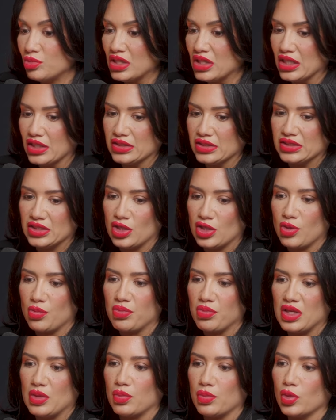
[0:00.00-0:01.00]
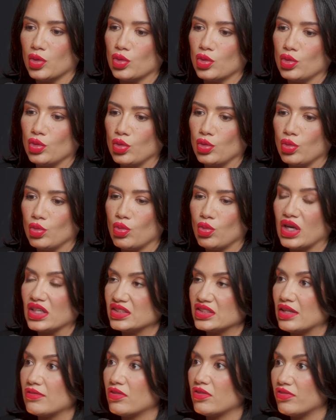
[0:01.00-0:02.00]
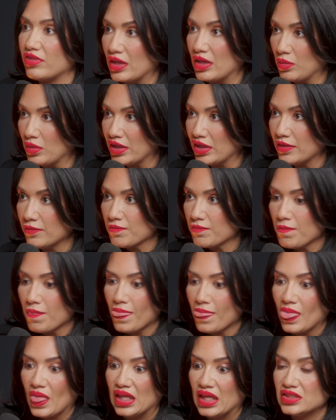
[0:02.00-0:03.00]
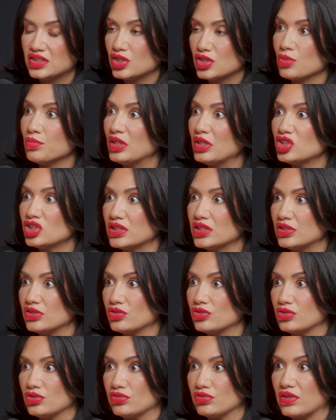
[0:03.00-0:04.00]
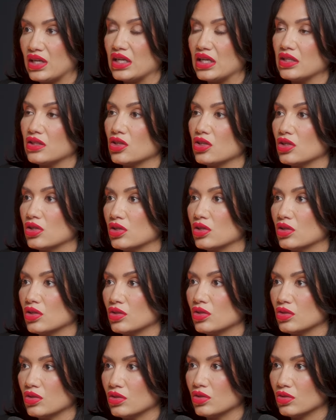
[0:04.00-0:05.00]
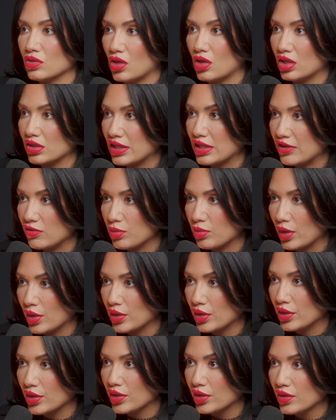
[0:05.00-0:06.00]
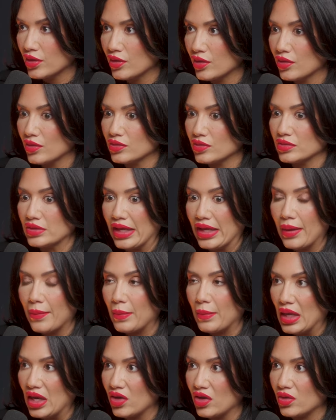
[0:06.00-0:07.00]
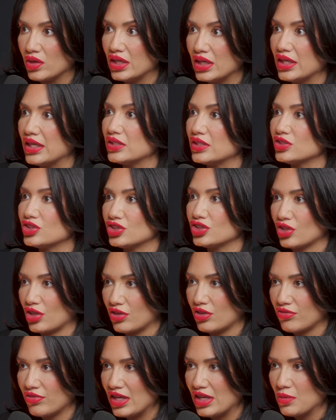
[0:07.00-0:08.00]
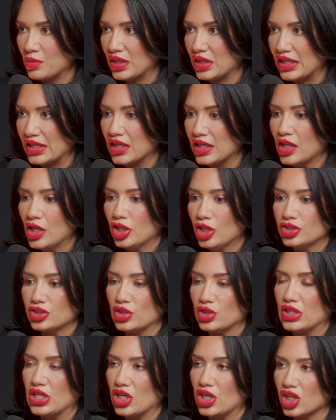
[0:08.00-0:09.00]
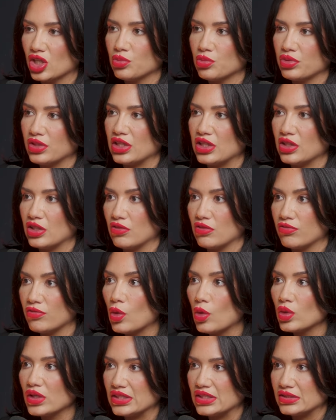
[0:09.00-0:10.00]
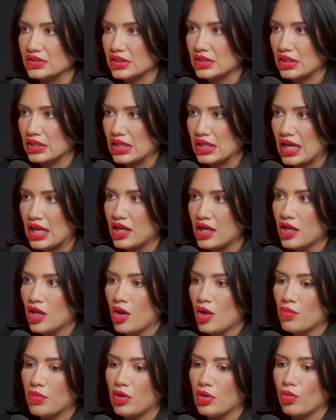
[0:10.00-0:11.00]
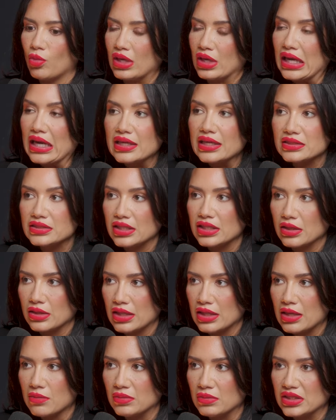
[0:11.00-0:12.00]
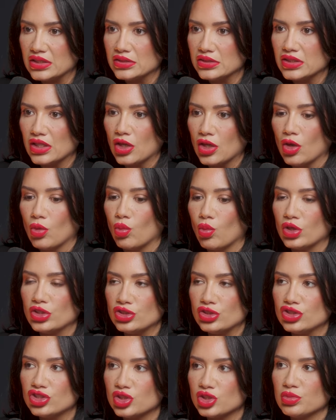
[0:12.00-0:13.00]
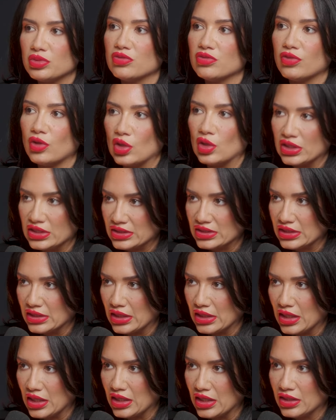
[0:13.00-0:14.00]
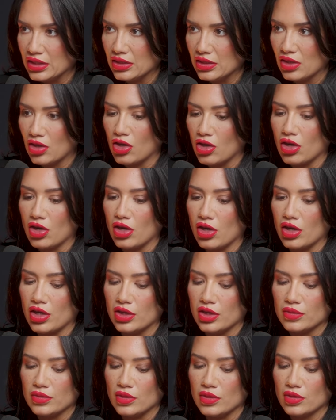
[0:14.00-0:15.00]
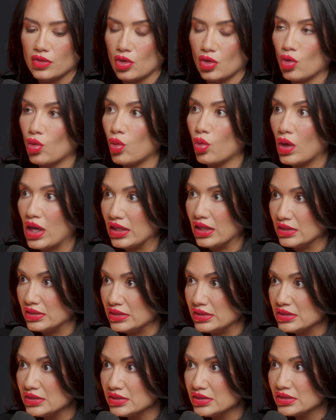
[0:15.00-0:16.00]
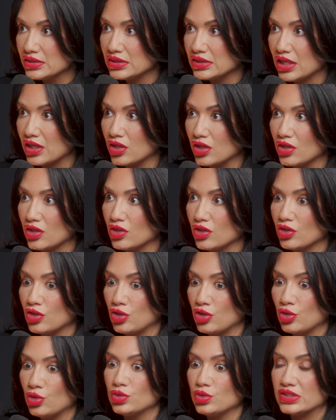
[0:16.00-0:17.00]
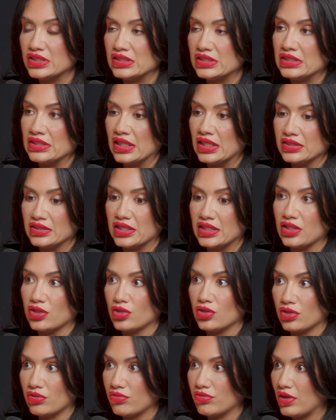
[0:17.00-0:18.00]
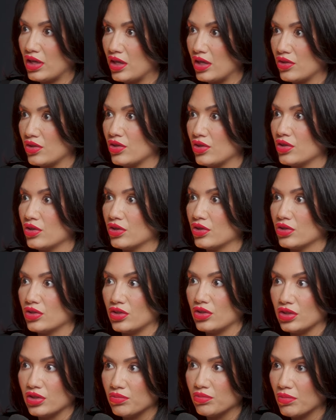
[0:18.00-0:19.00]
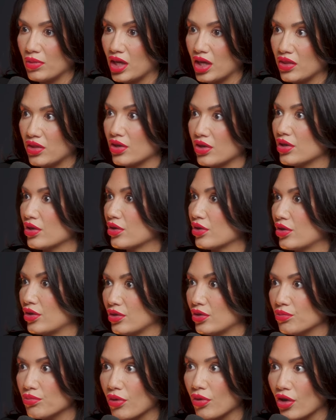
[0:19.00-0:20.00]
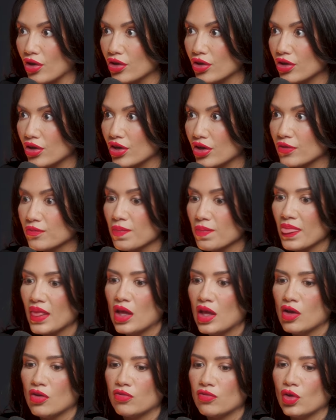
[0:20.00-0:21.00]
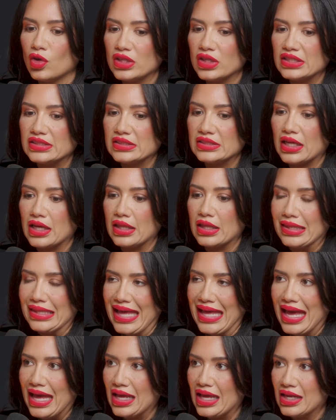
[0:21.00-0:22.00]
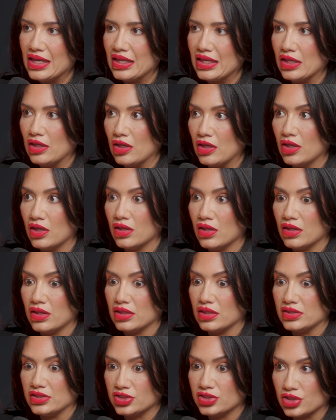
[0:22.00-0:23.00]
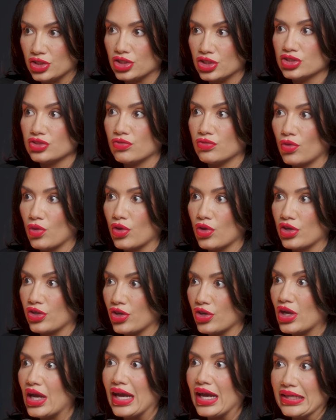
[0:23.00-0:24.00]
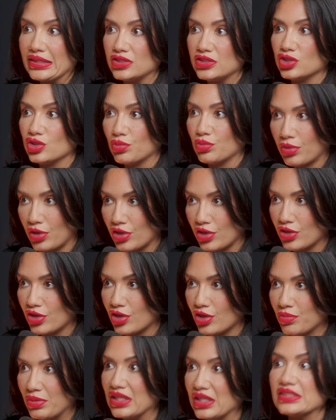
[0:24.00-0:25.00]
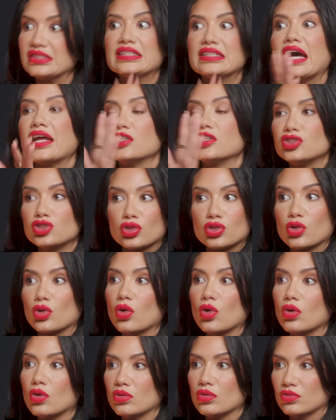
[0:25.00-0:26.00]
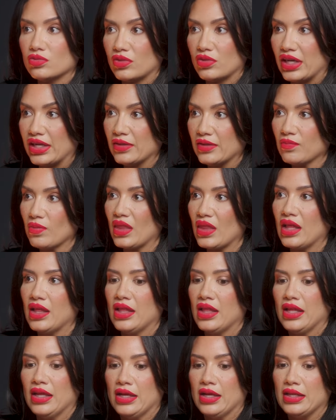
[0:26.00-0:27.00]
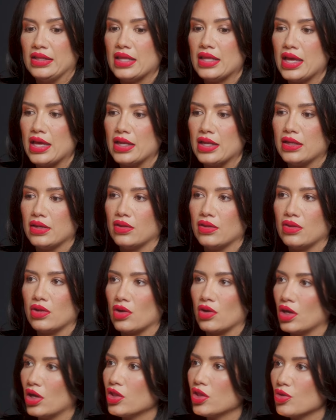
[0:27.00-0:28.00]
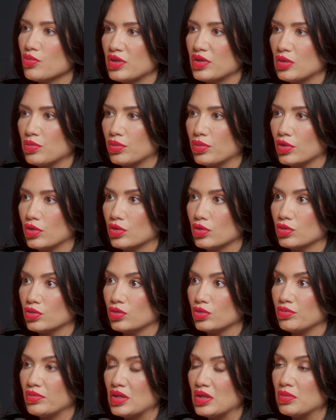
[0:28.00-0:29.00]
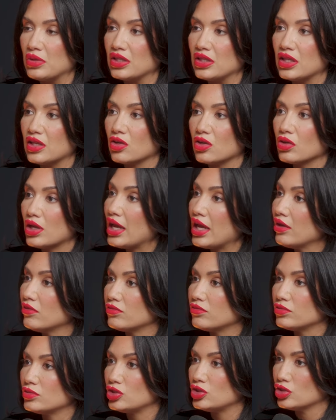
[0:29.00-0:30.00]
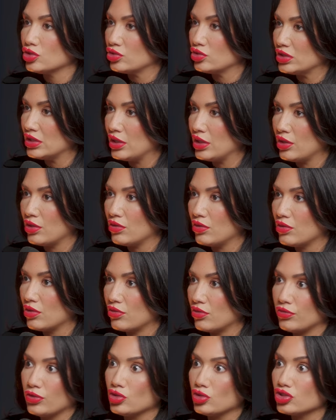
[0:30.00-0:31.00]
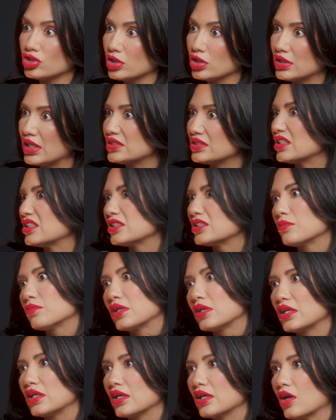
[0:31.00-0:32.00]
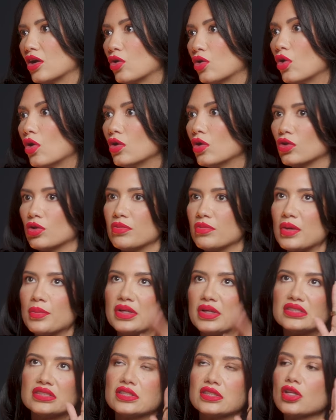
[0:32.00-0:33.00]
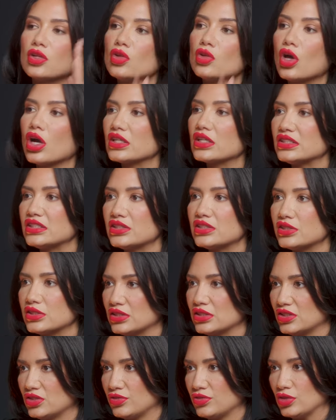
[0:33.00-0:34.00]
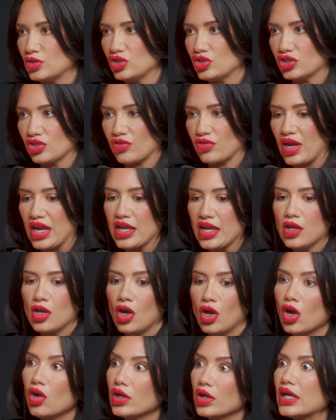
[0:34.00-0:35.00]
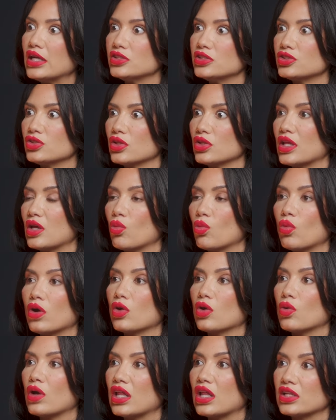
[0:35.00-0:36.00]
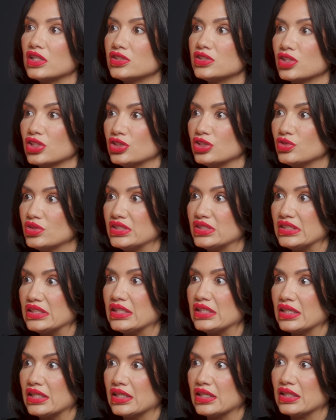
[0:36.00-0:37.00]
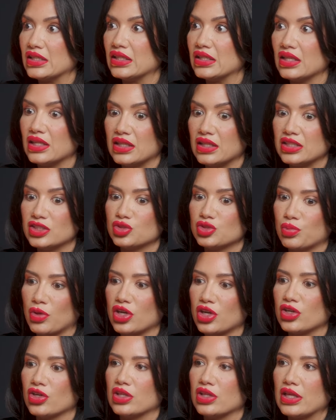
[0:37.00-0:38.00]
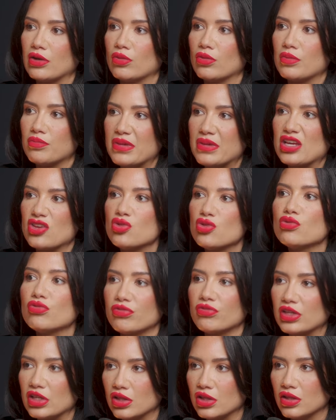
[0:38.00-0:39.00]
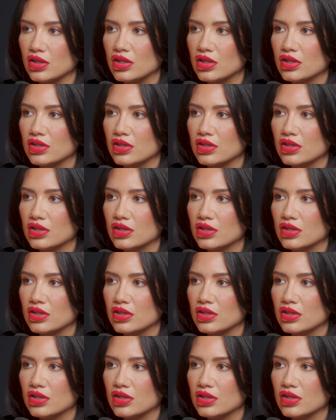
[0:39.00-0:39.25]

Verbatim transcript: because there are people who want to have a family. Right. It's their mission to find their long life partner. Mm -hmm get married and start a family. So they're completely focused on that. But what I tell them is what you should be focusing on are the qualities that you see as a good father, good mother, good partner. Mm -hmm. Focus on that in the search for your ideal partner because that is your goal, right? Right. Then there are other people who maybe they don't have children in their future. That's mm -hmm. not mm-hmm. something a goal or maybe it's in the long distance yeah. future, right? Okay, so then what qualities are you seeking in this partner that would make you feel